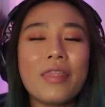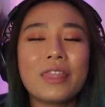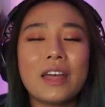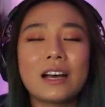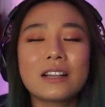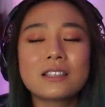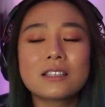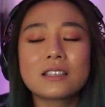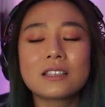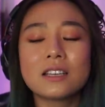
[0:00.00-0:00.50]

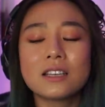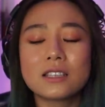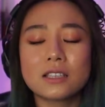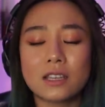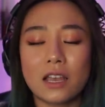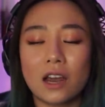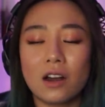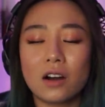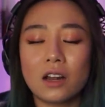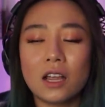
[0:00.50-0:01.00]
That's
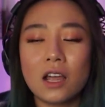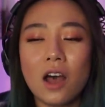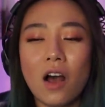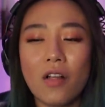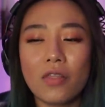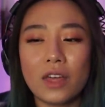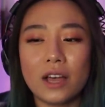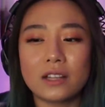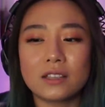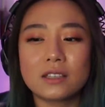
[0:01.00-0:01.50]
scary.
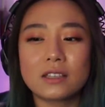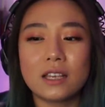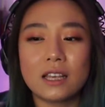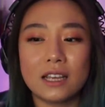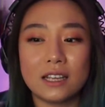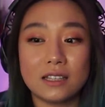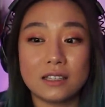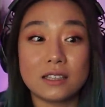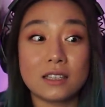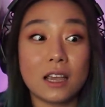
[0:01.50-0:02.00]
That's
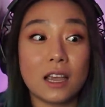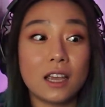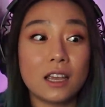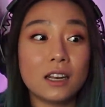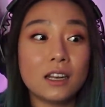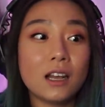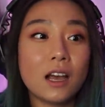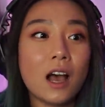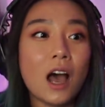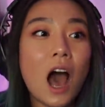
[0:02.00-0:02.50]
insane.